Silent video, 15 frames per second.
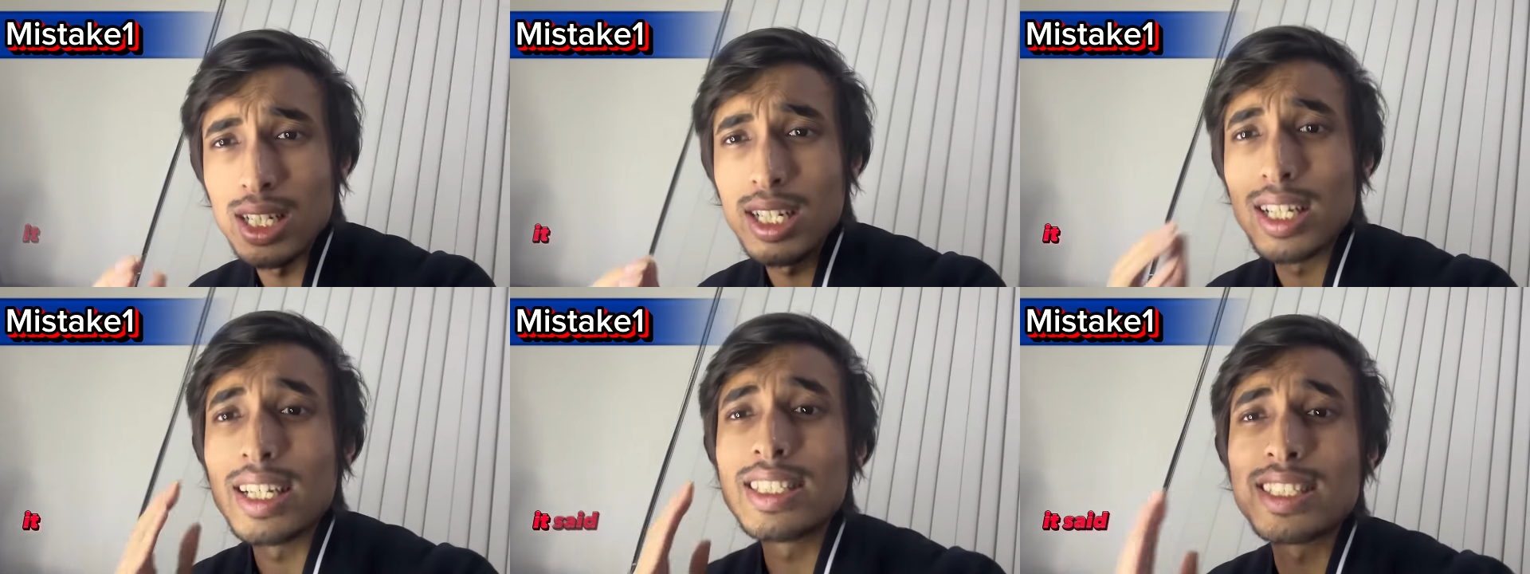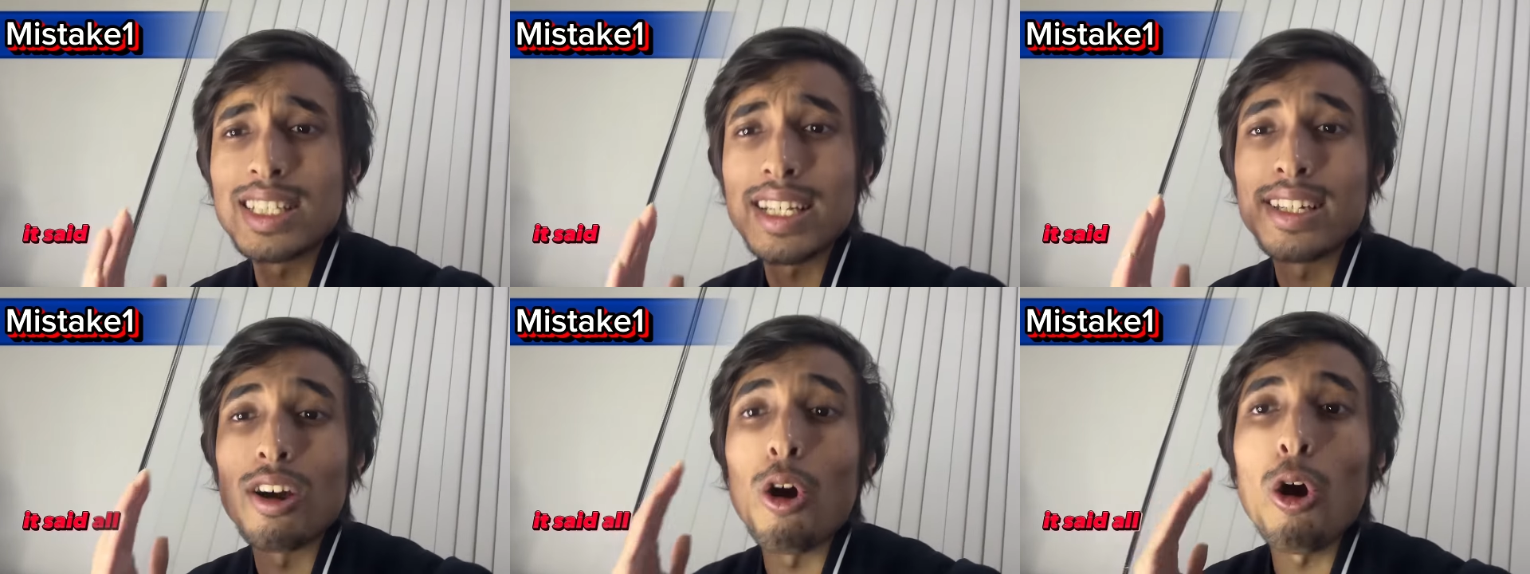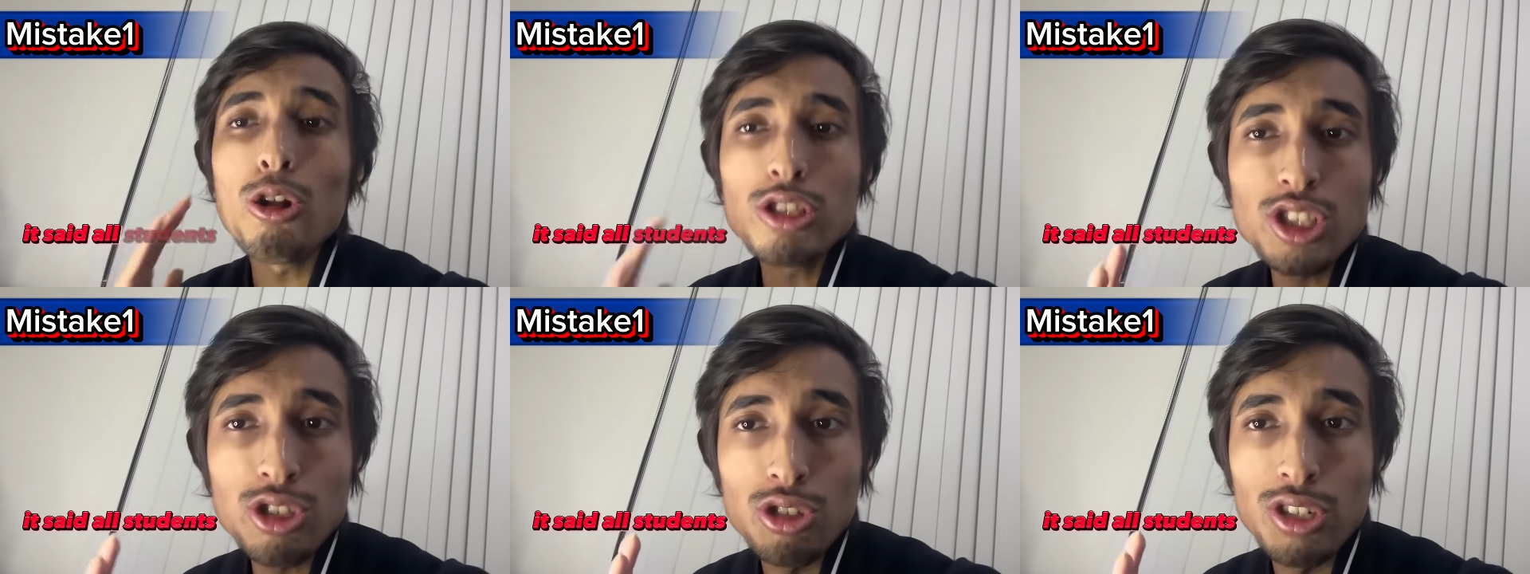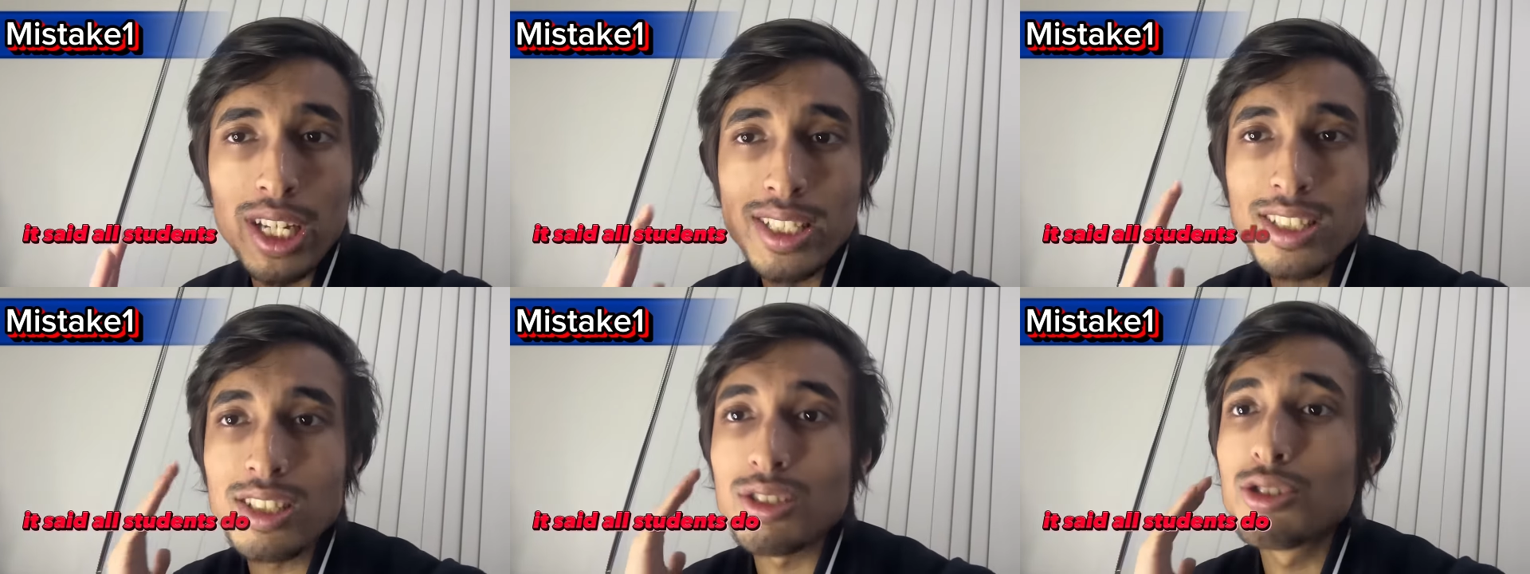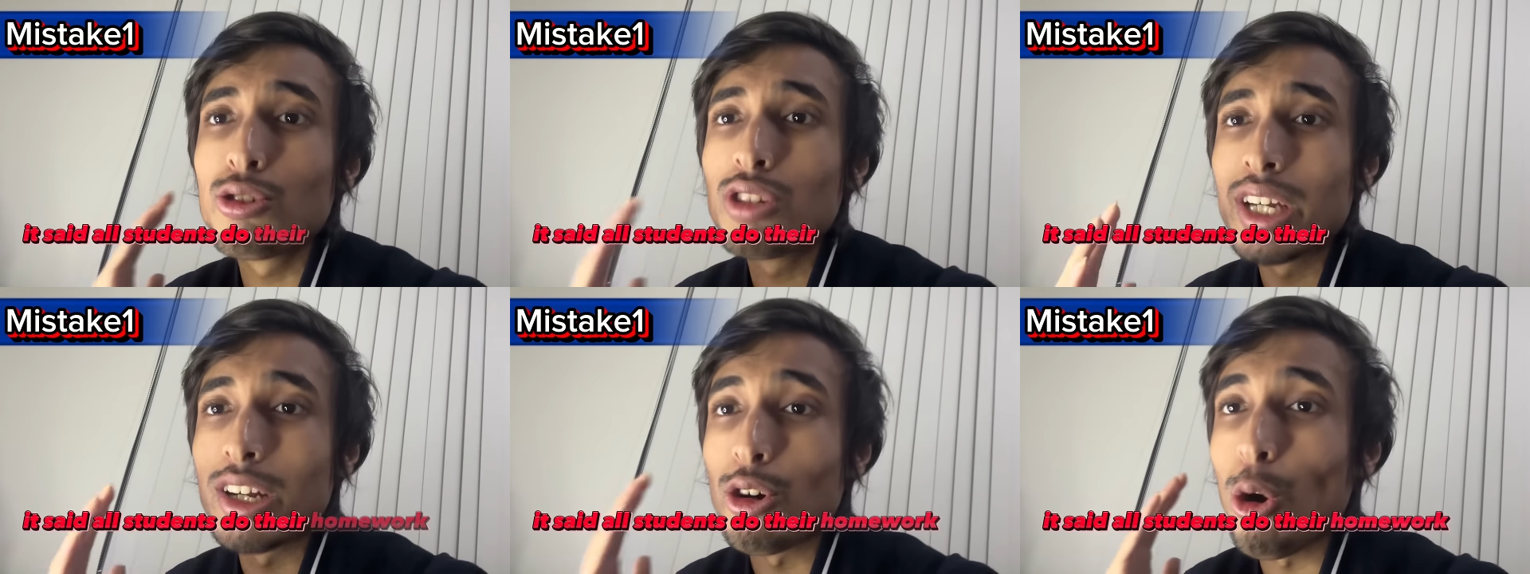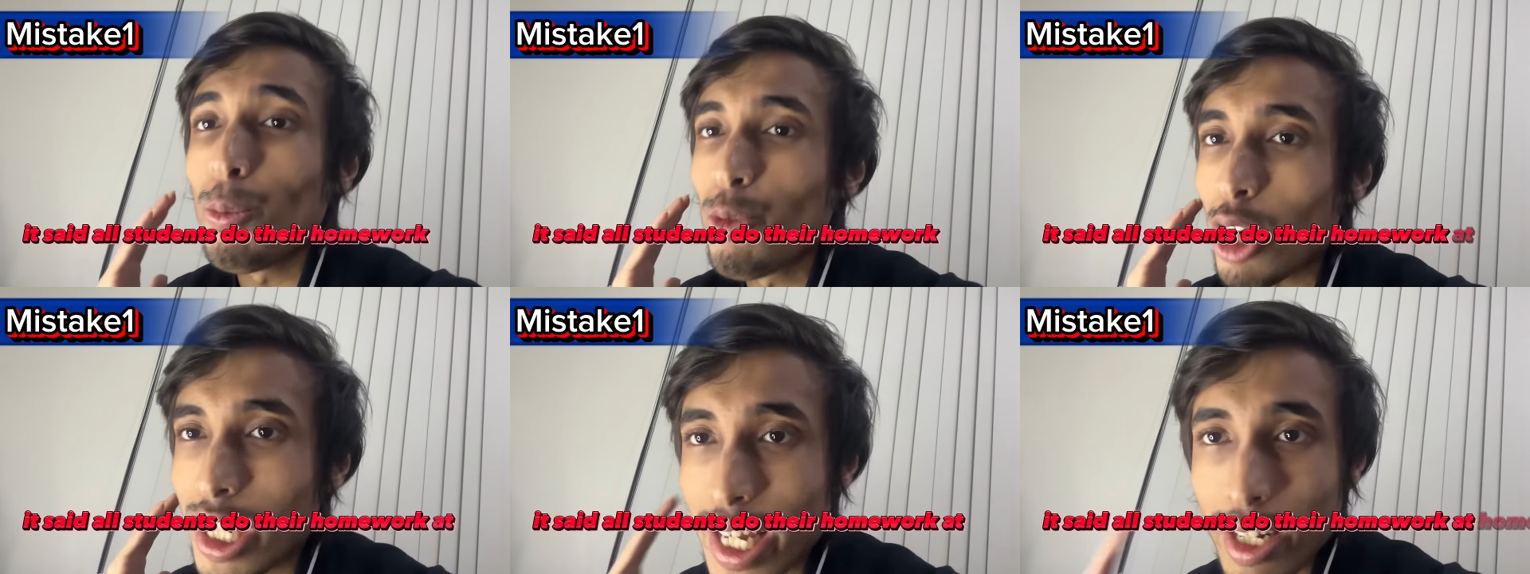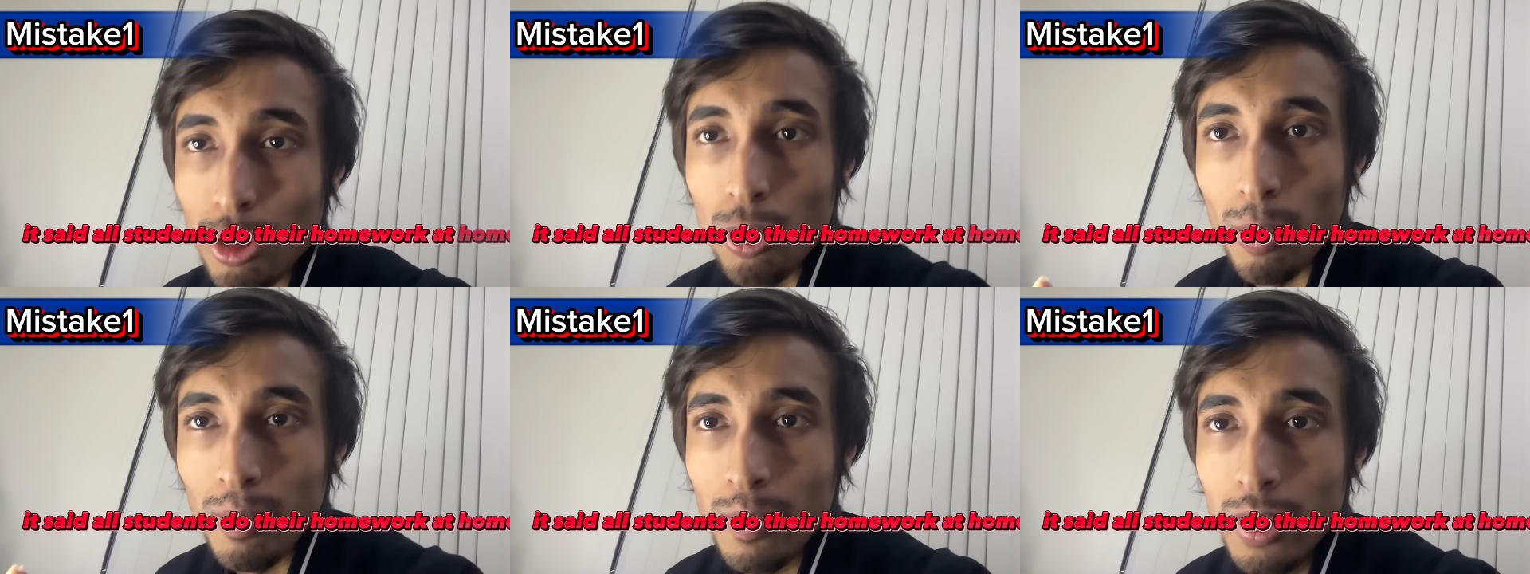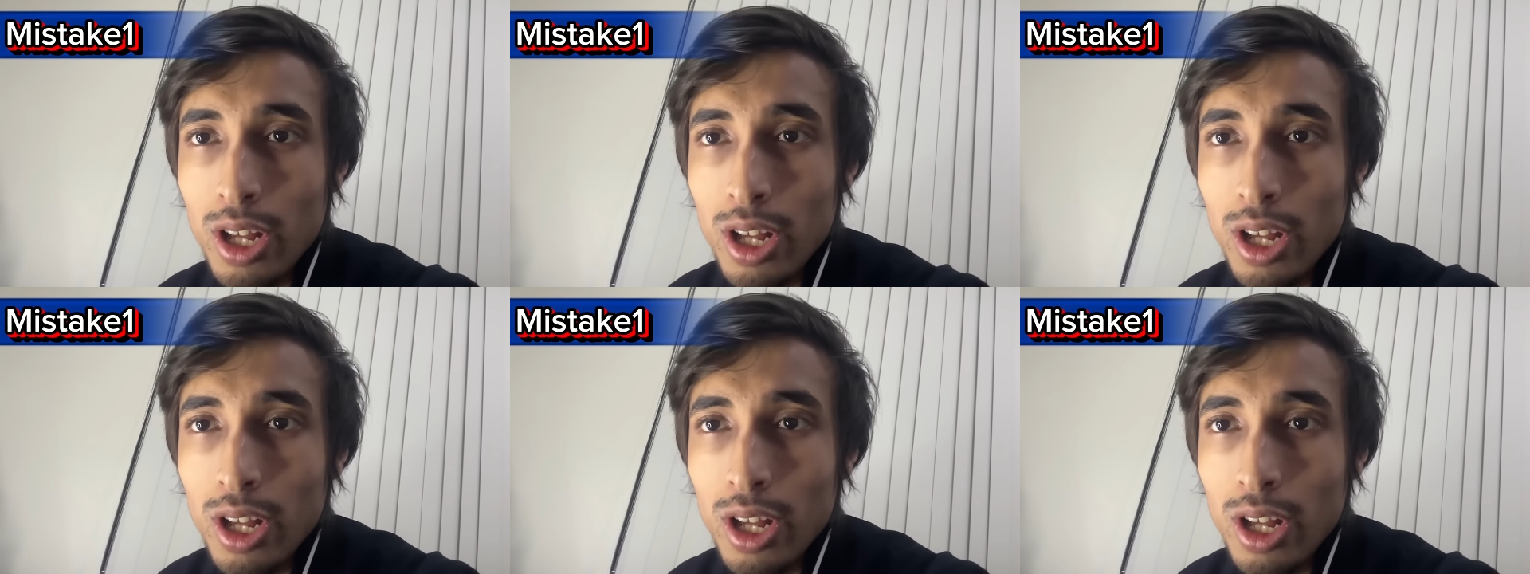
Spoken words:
It said all students do their homework at home.